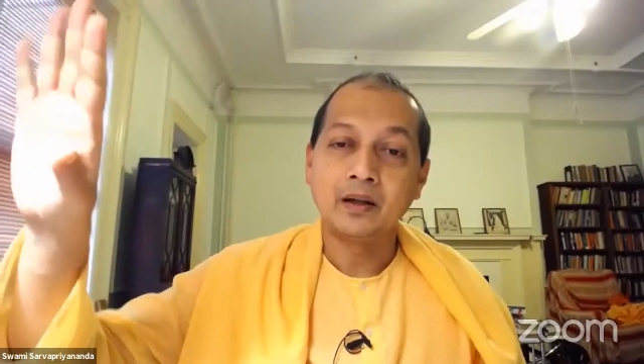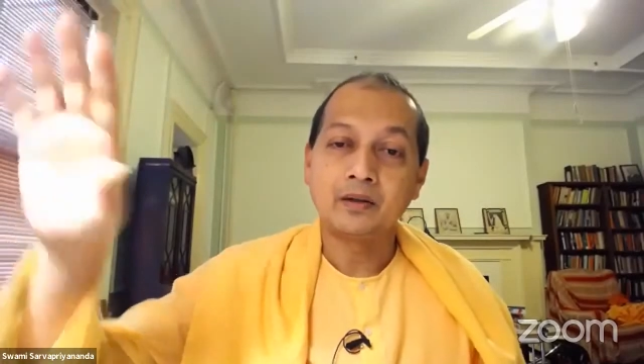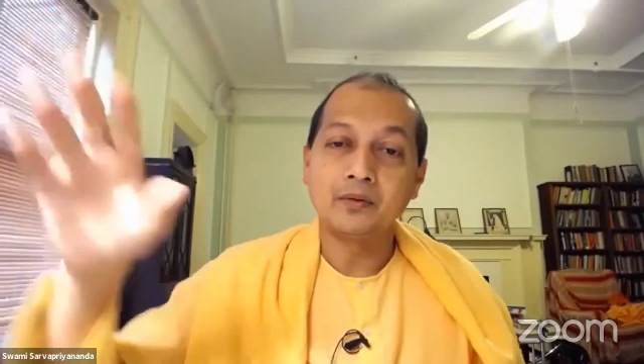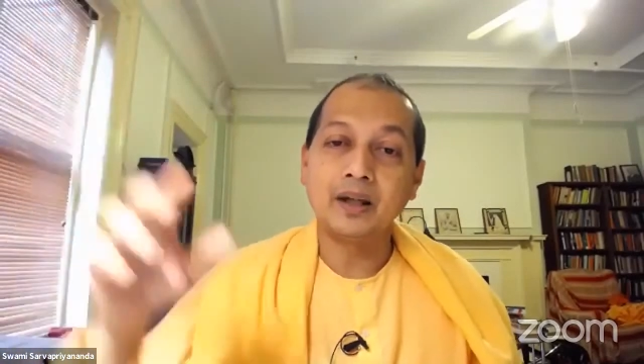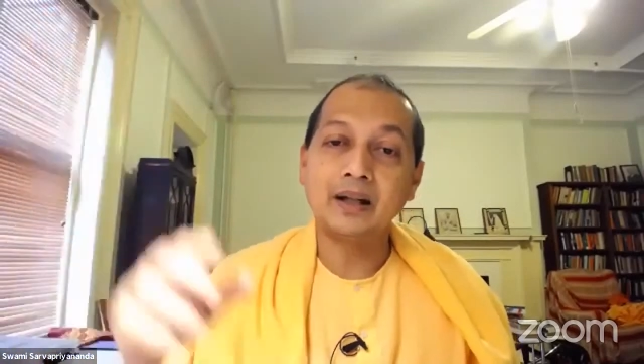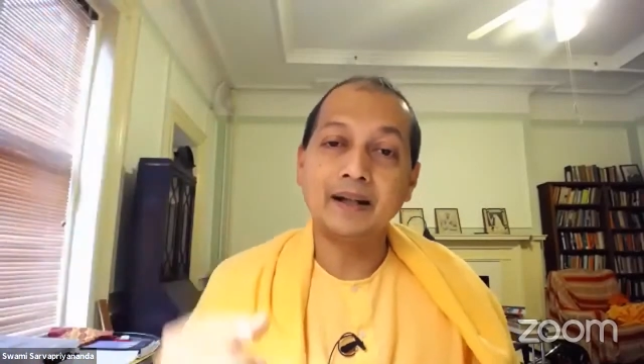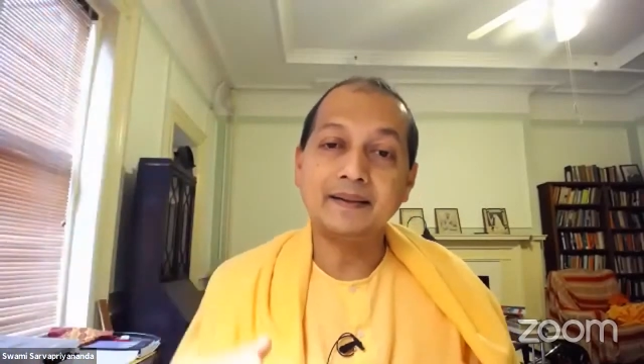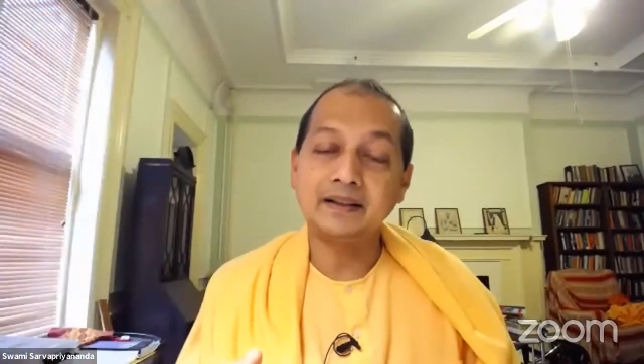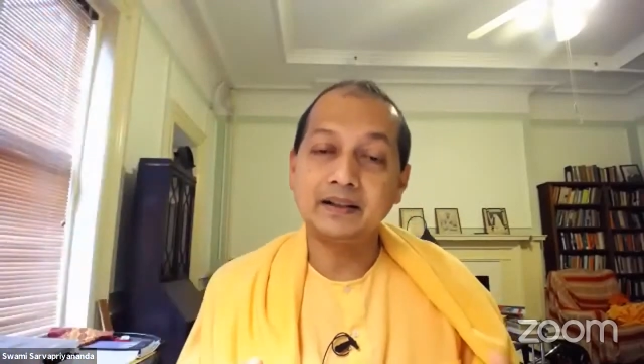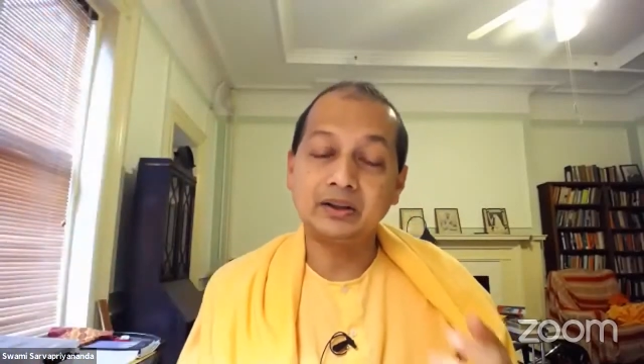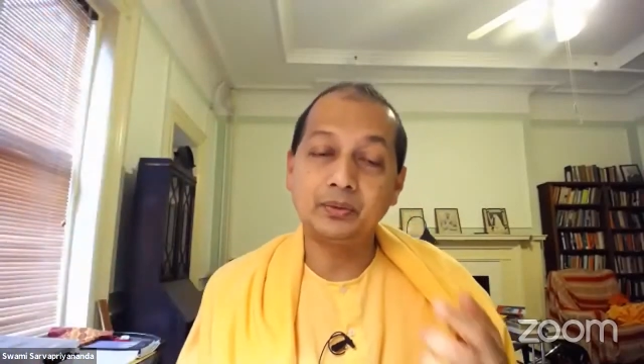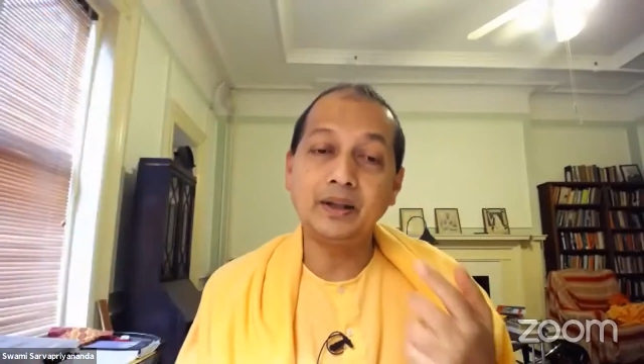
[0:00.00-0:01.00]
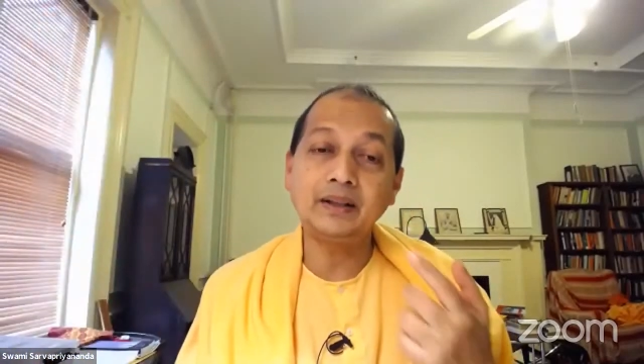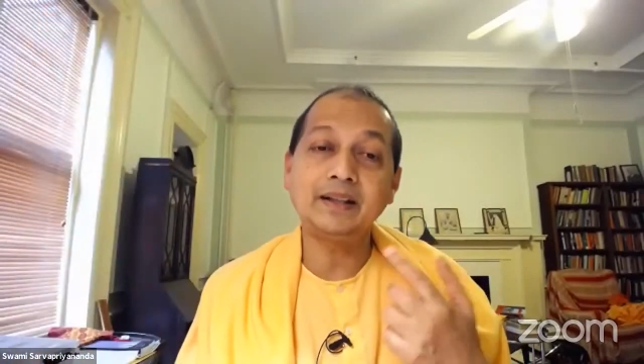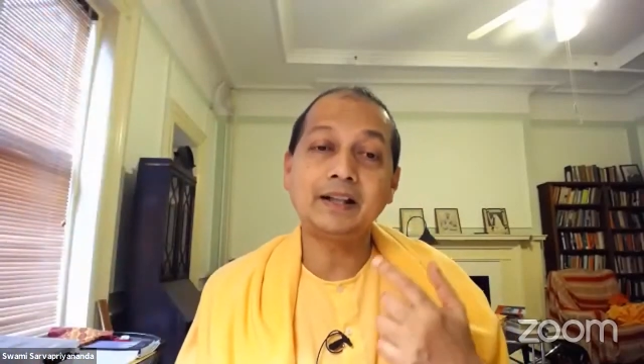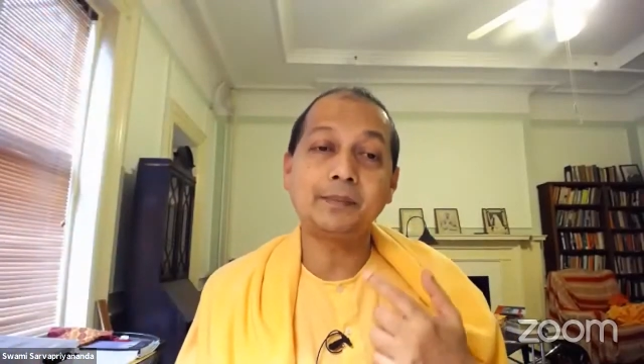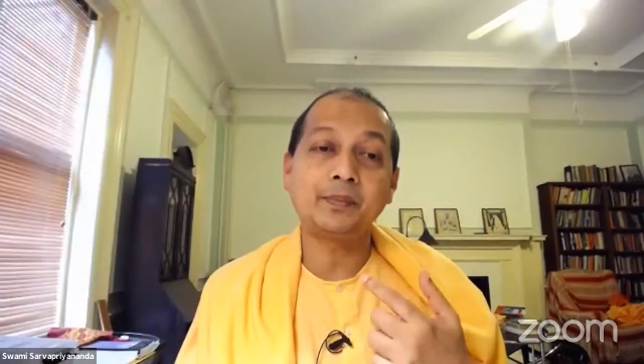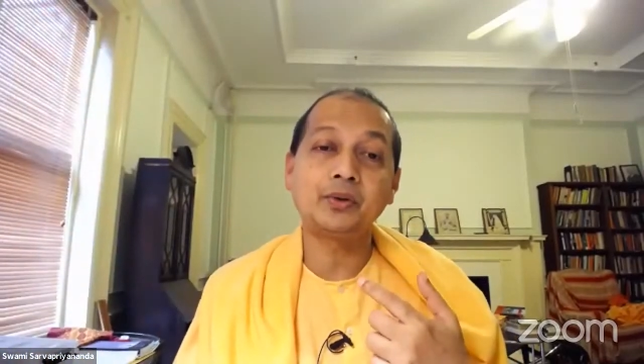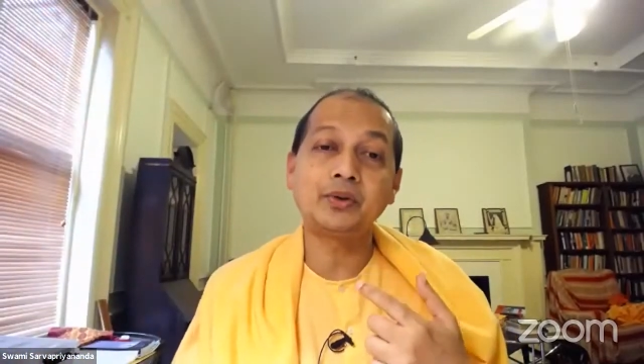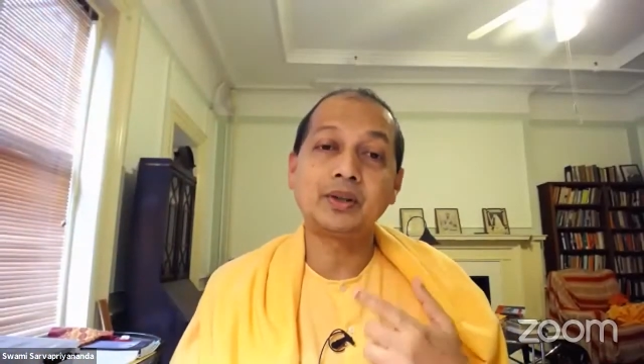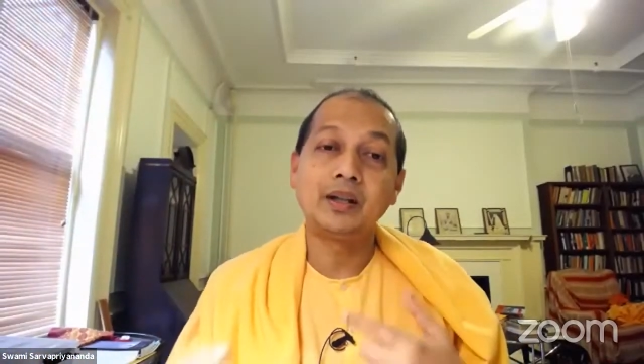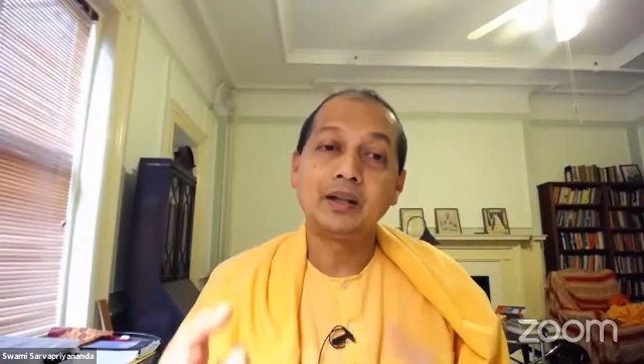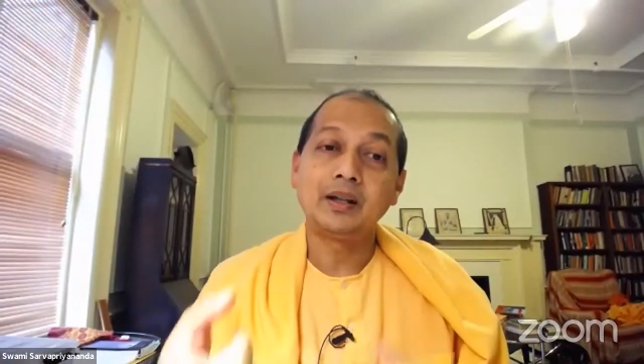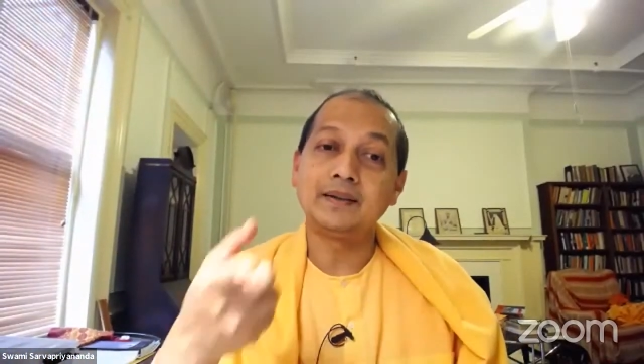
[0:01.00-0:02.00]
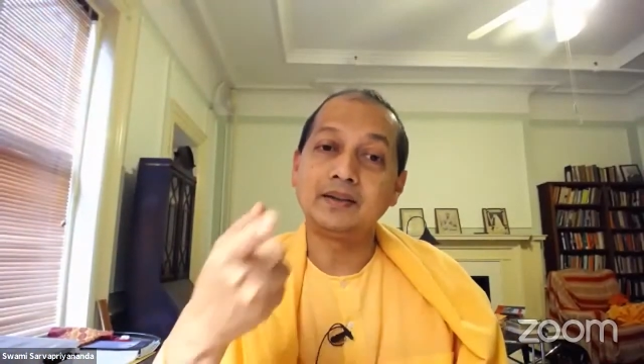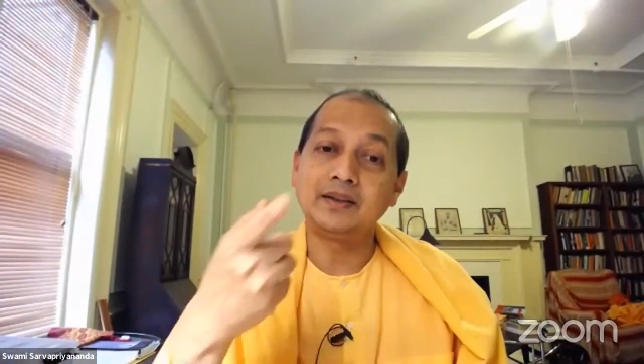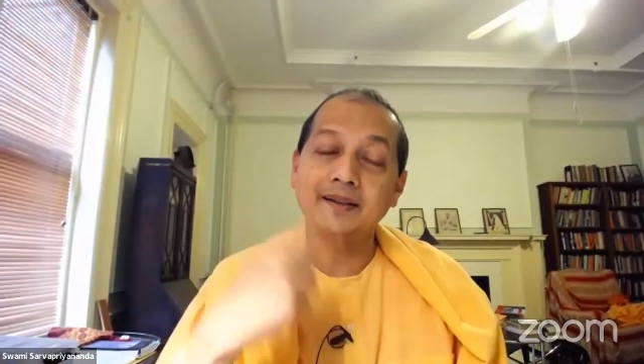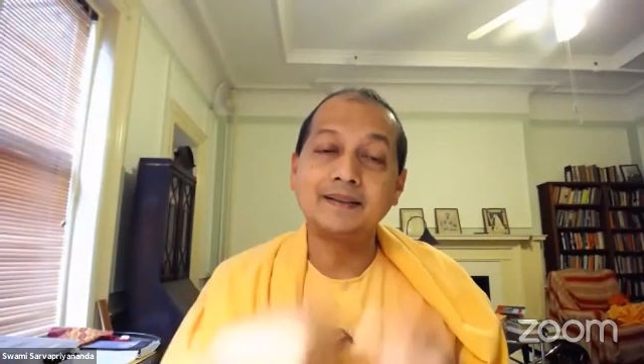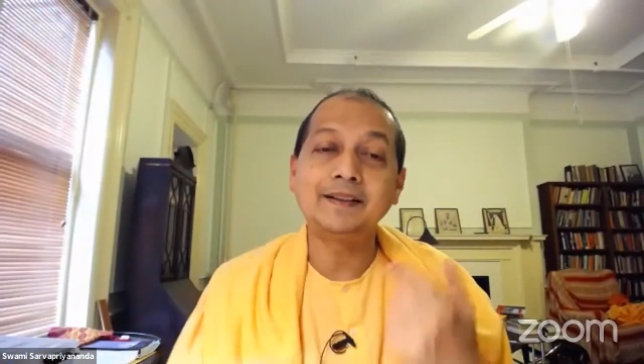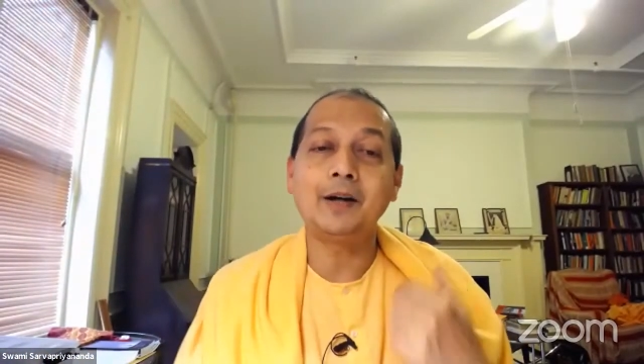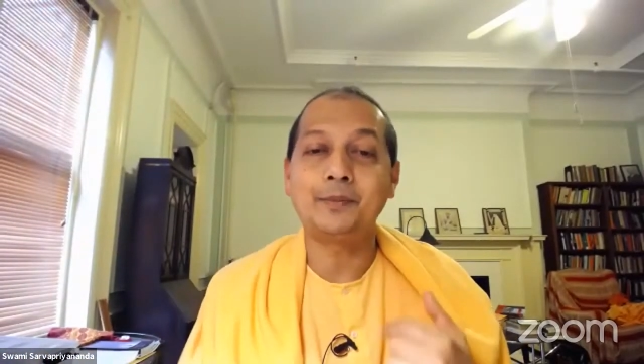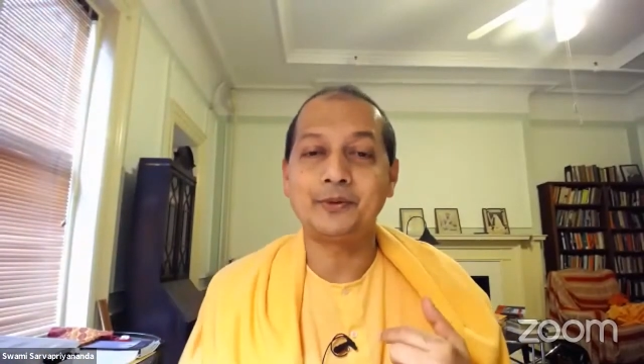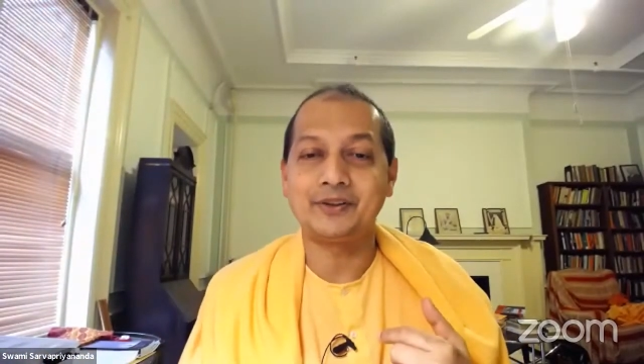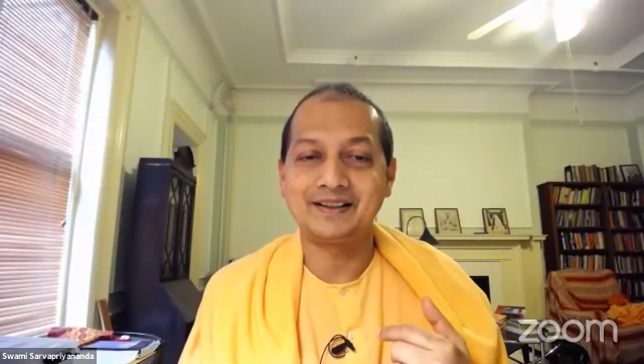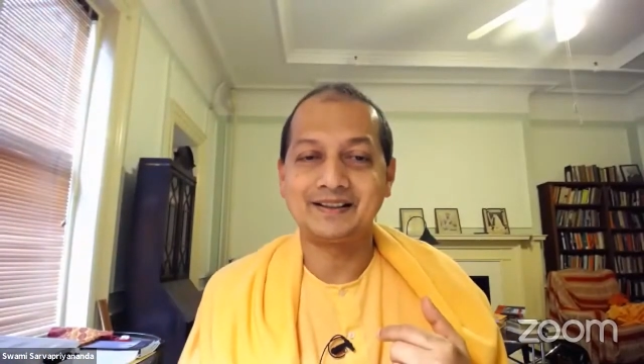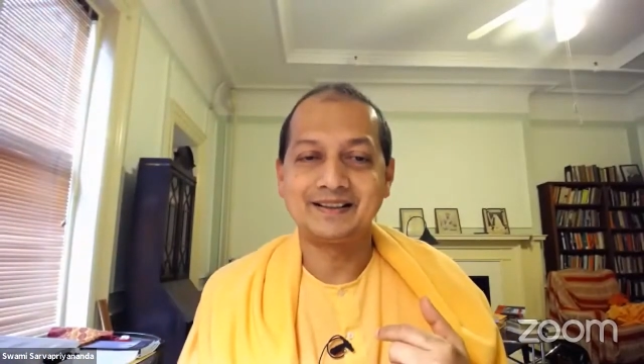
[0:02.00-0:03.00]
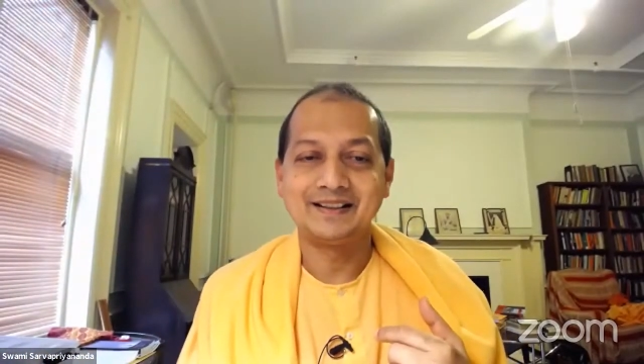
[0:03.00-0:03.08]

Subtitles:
Whereas the Advaitic approach is just the opposite.